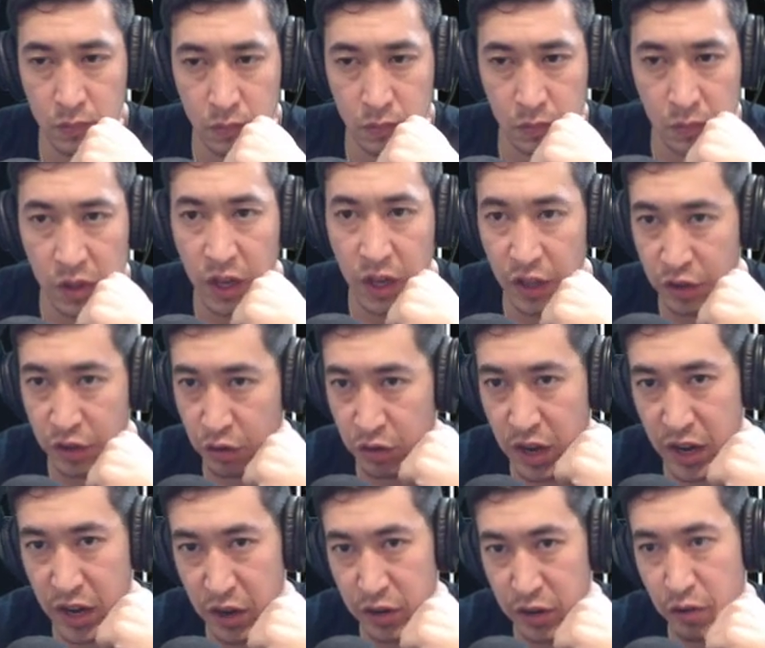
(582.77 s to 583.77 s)
Do
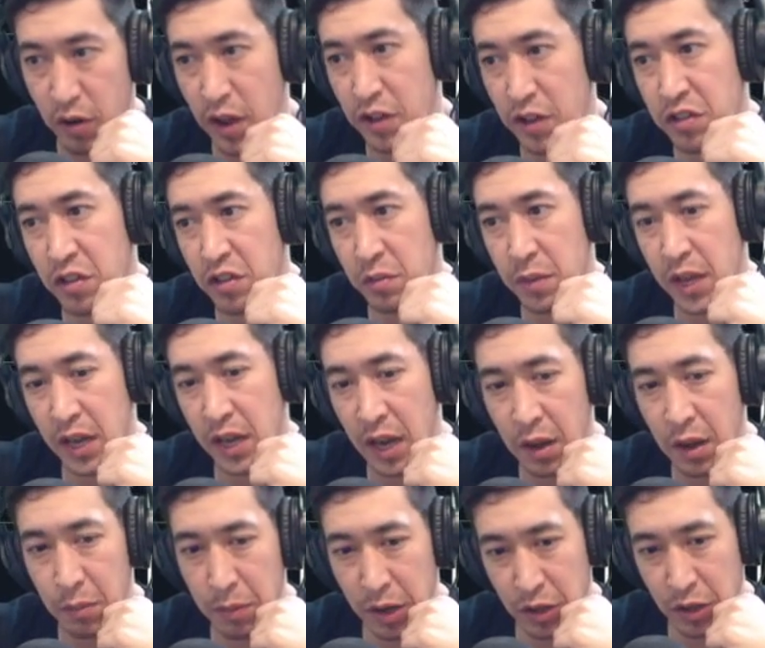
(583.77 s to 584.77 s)
not underestimate how
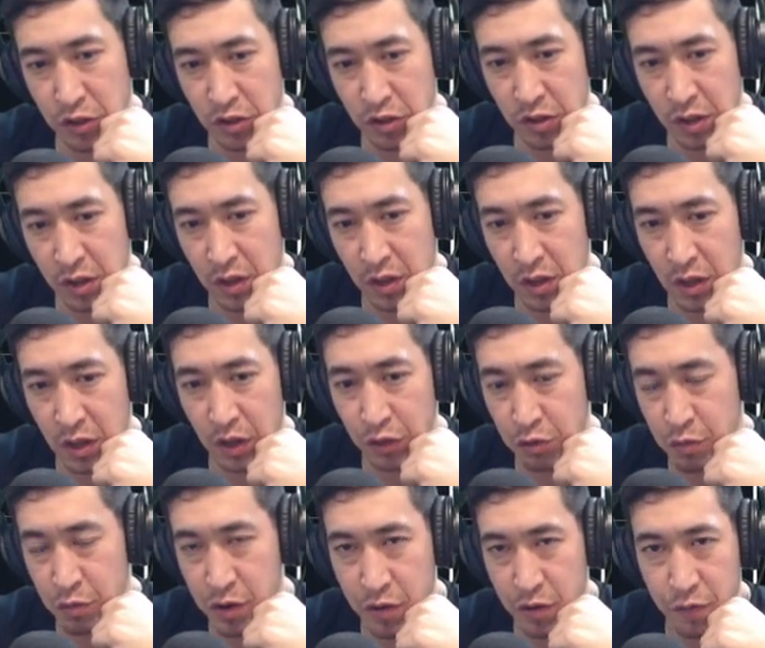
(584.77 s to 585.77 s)
much a
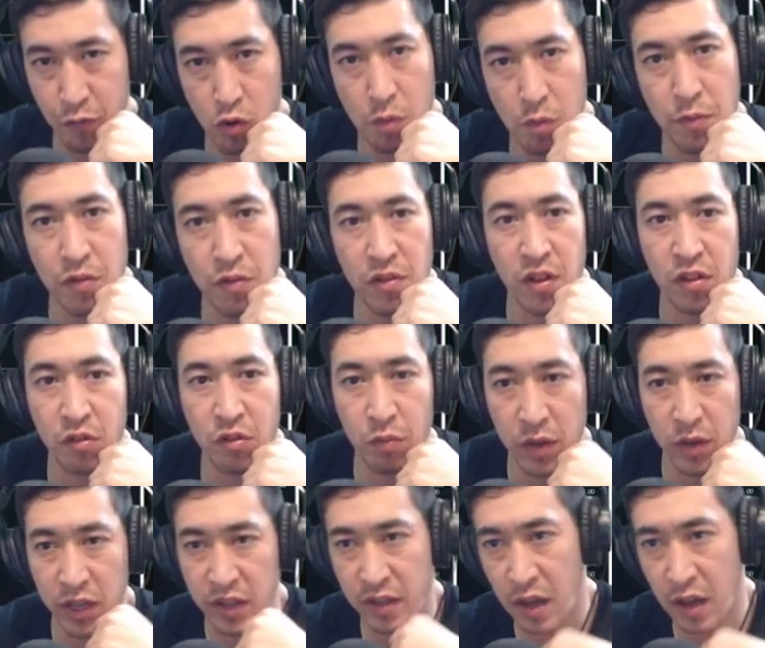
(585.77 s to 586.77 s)
3 or 4% swing
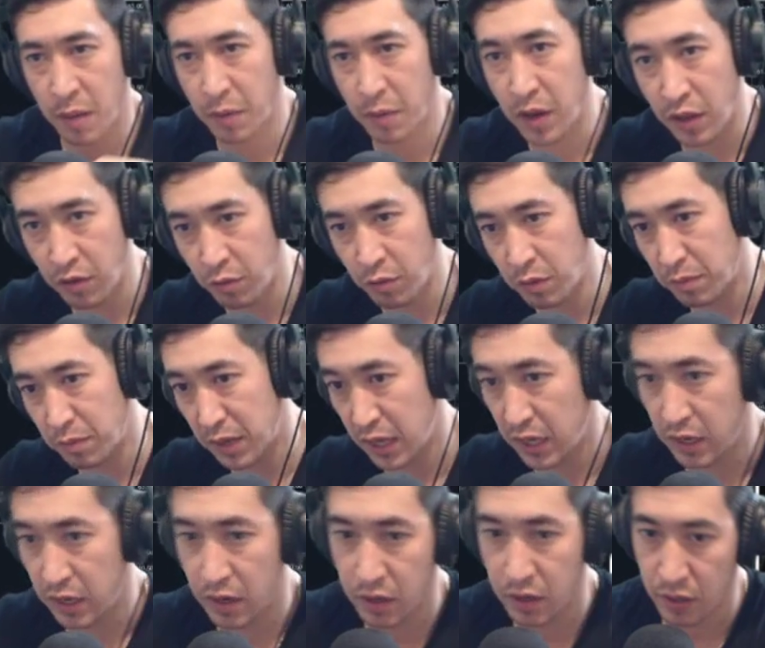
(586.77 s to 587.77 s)
in dominance would mean
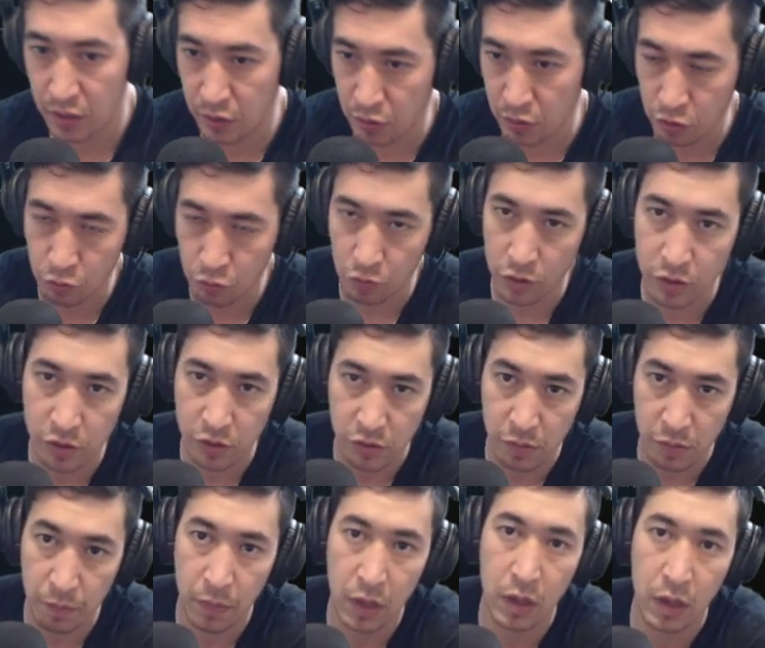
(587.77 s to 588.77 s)
in the short term
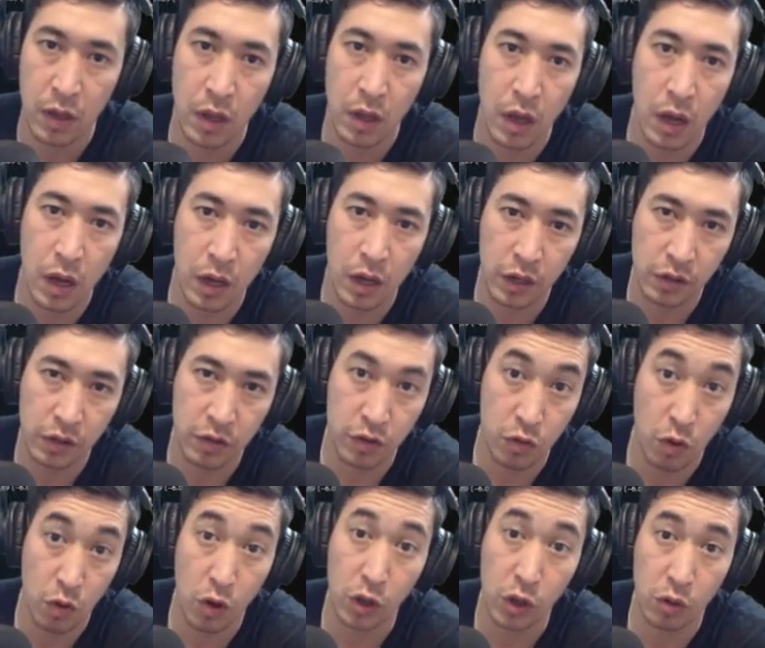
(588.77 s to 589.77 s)
to your
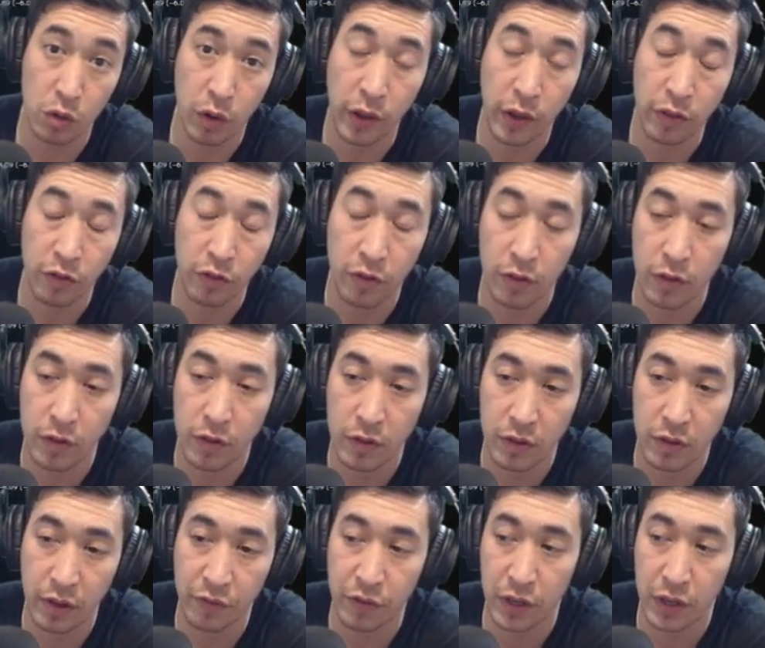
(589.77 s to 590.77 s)
altcoins.
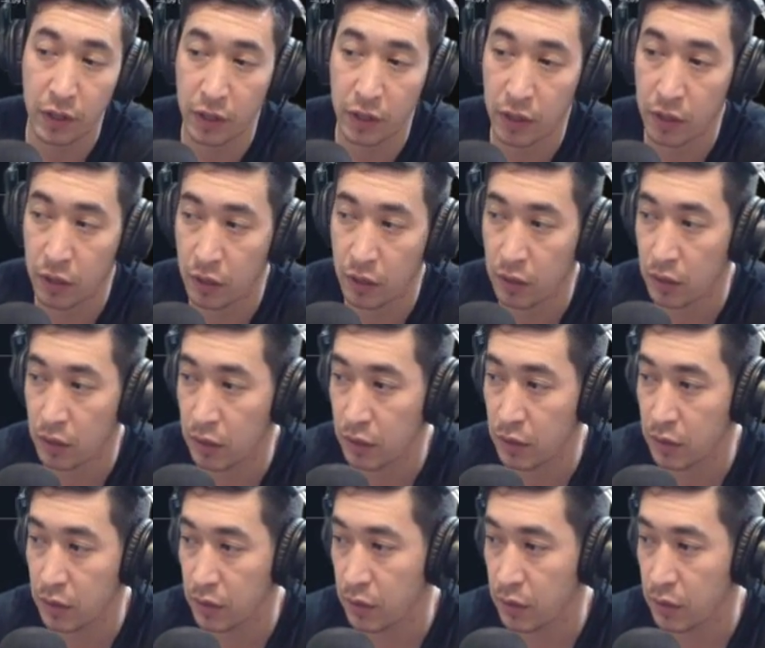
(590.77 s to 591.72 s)
Definitely.